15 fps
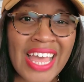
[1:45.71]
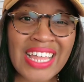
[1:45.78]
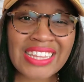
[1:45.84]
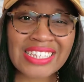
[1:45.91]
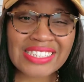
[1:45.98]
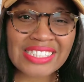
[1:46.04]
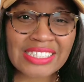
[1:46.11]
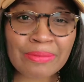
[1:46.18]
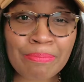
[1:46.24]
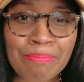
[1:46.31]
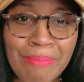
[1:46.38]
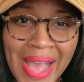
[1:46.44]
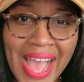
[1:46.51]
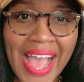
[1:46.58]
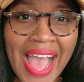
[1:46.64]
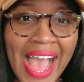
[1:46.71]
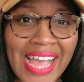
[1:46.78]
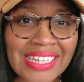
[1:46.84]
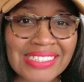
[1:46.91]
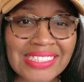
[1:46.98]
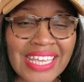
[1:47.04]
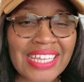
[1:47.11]
This is my
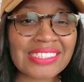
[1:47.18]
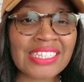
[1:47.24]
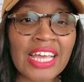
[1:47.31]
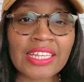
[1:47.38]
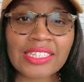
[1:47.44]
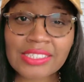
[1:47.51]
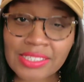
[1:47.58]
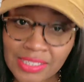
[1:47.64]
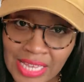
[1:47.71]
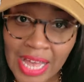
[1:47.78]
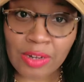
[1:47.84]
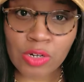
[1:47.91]
eye test. This is how